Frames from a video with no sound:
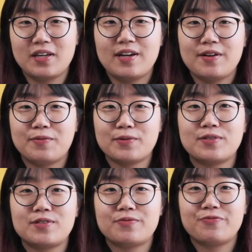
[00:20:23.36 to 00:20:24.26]
It
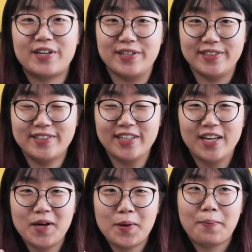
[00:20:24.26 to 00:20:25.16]
was fun,
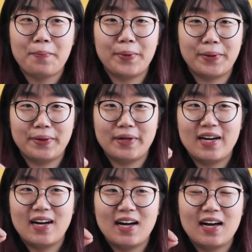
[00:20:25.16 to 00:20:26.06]
but
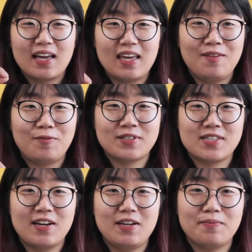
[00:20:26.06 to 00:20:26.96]
it was
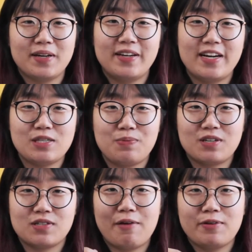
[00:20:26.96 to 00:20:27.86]
hurting my legs
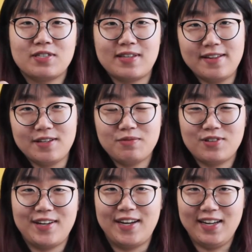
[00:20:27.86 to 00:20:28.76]
because I was stand up
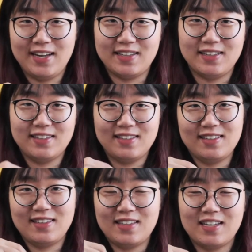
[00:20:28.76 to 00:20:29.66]
doing it and
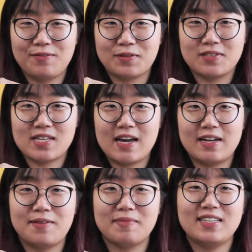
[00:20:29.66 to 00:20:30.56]
it was
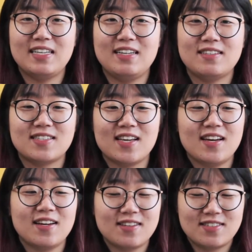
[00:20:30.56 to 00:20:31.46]
hurting my knees.
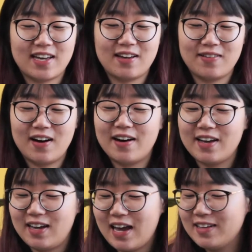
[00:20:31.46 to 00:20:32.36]
So
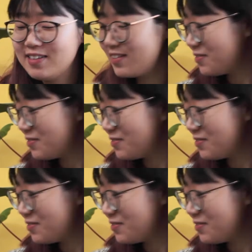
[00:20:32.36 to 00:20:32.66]
I ended